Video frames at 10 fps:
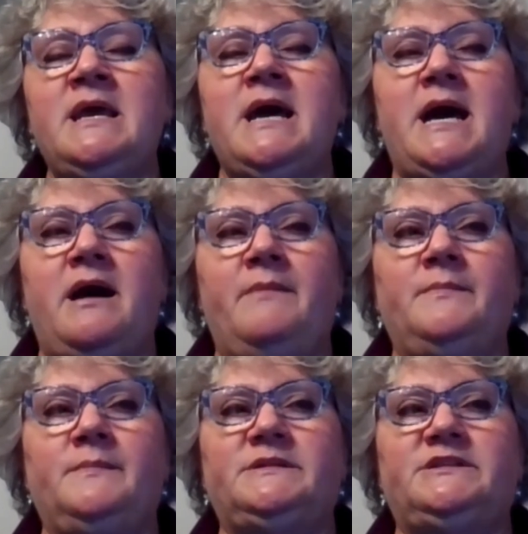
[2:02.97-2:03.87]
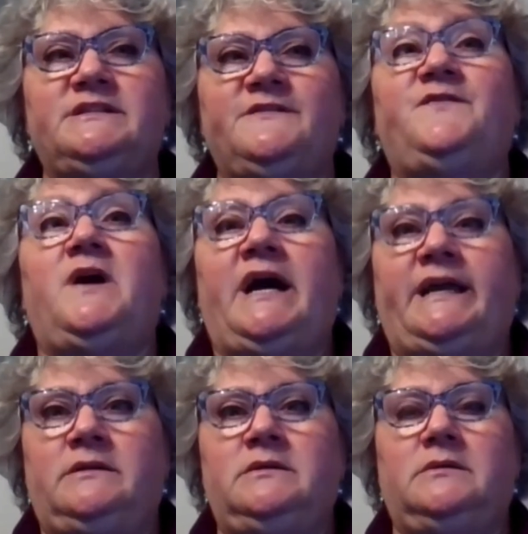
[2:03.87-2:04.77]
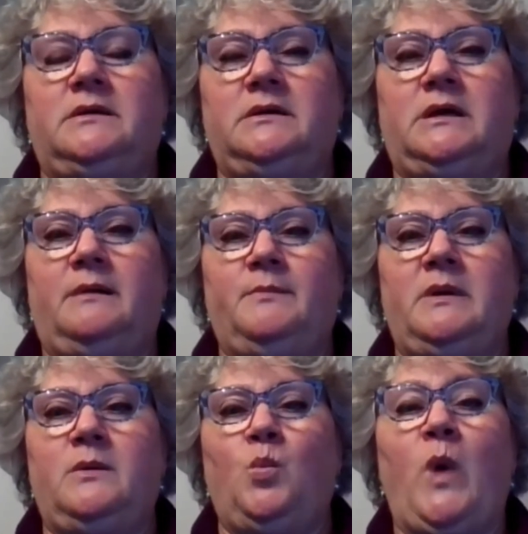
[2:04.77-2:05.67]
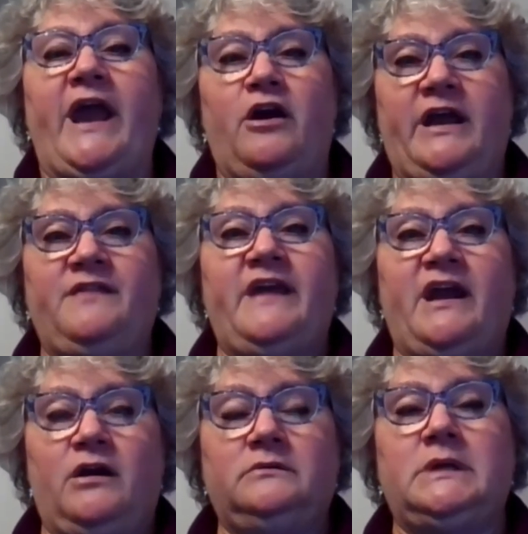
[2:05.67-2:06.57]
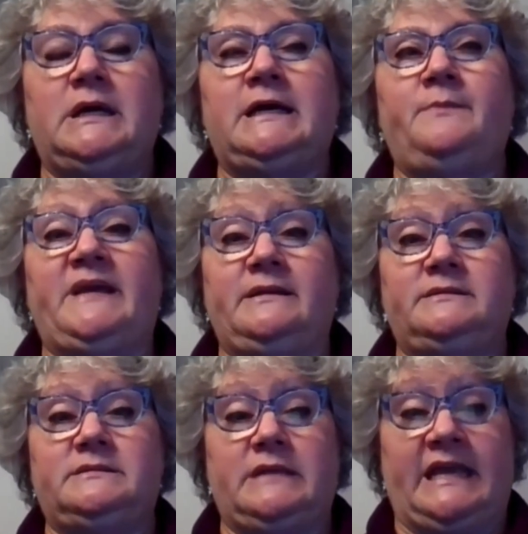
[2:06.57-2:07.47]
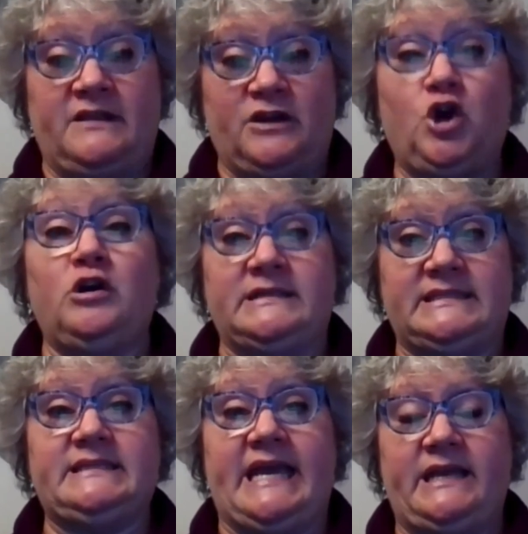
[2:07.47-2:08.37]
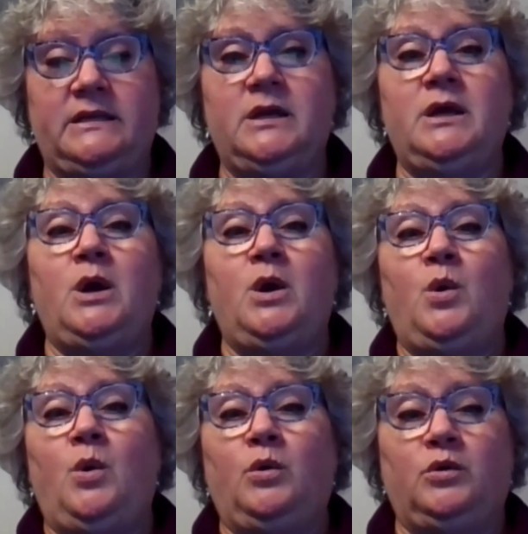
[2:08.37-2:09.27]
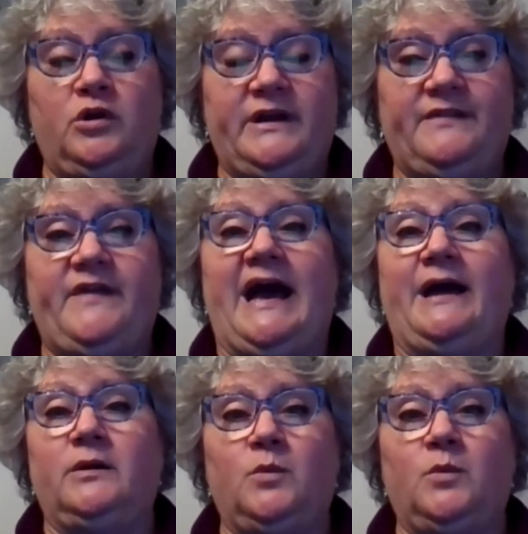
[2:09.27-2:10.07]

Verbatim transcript: um, to define um, where in there is in the current state look at that.